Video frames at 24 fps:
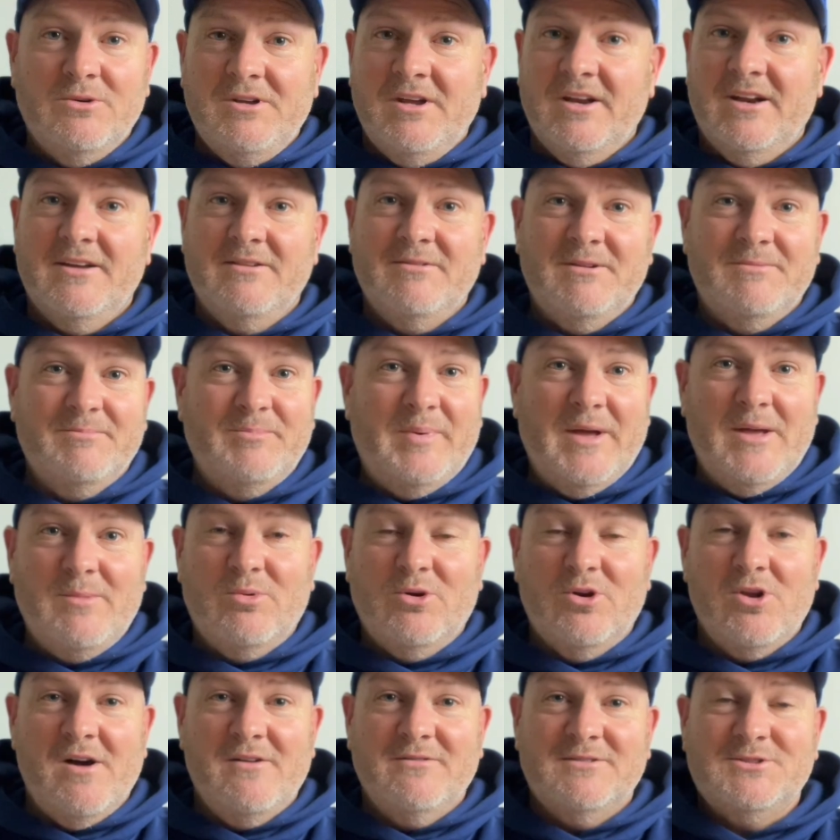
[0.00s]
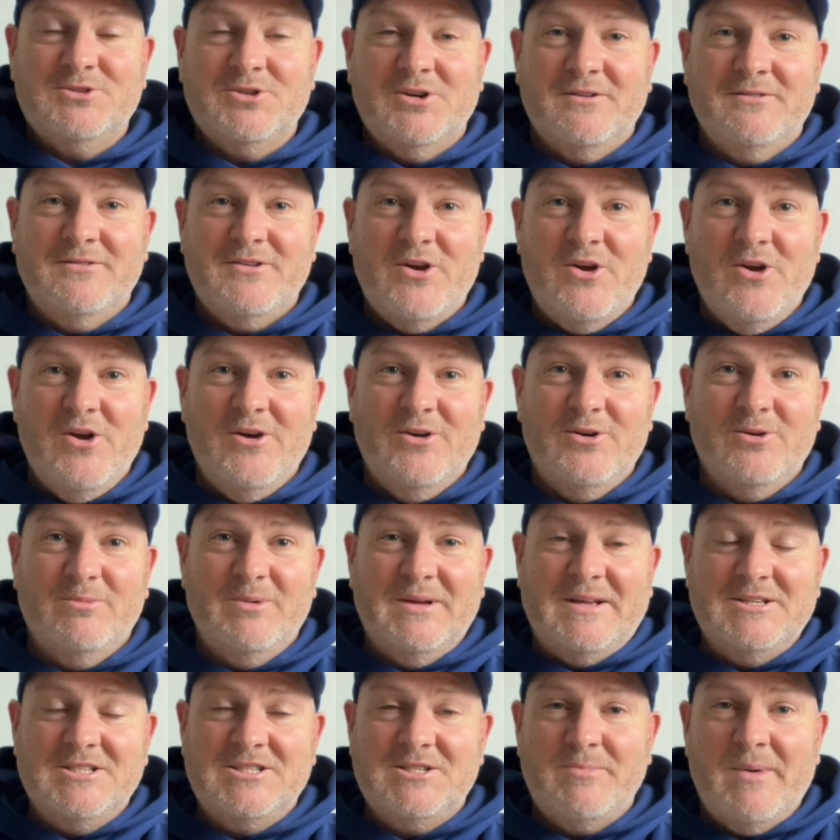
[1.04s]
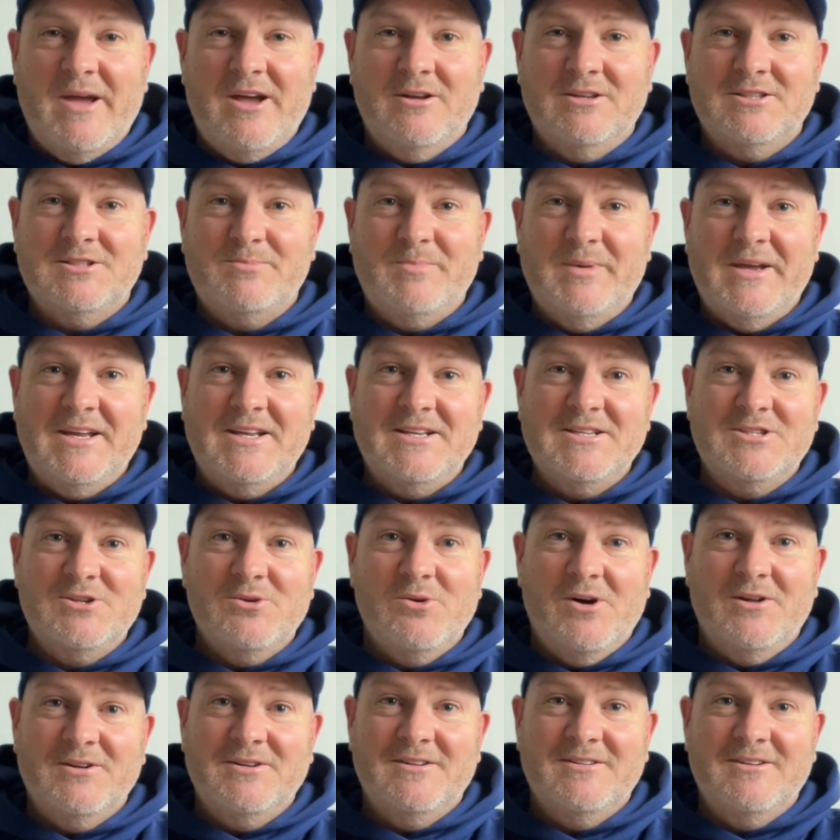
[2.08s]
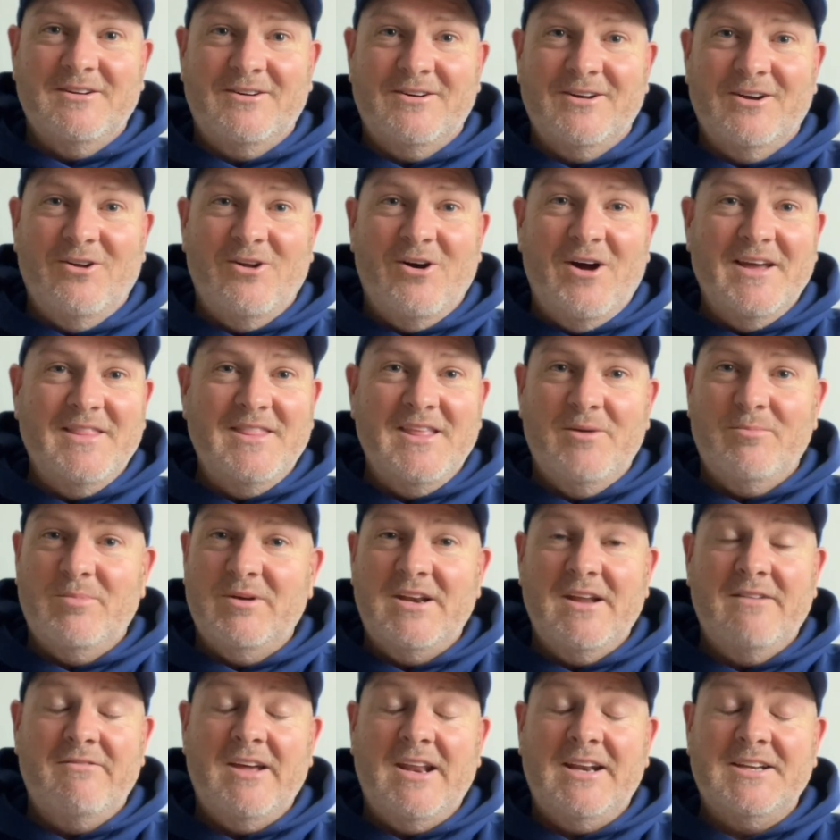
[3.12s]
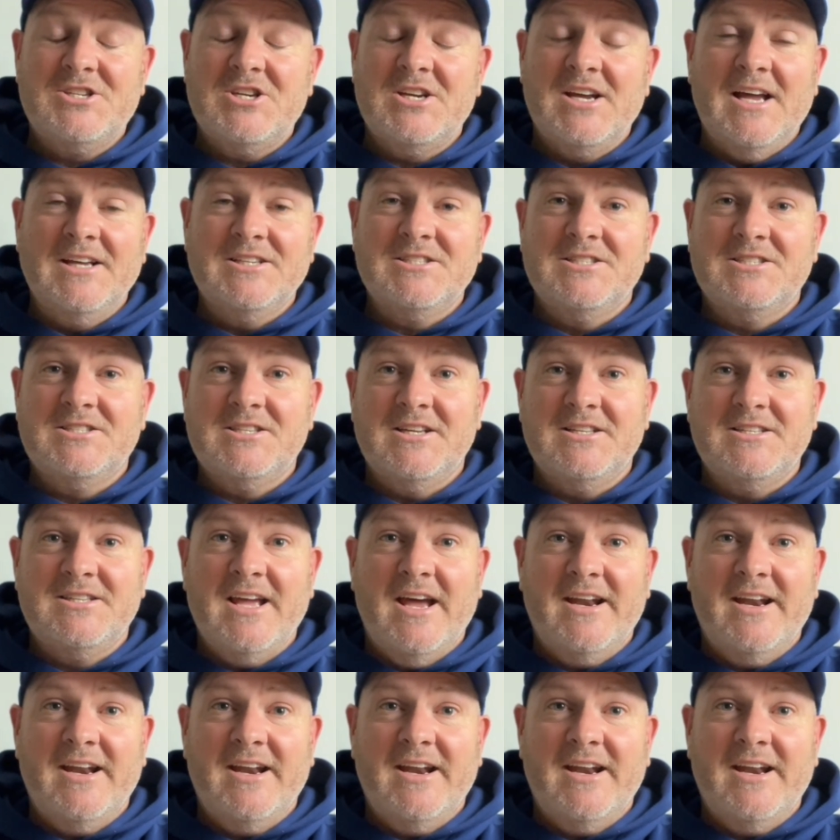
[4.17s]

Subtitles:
You know, people I've sort of heard or been speaking to online there, but never had a chance to sit down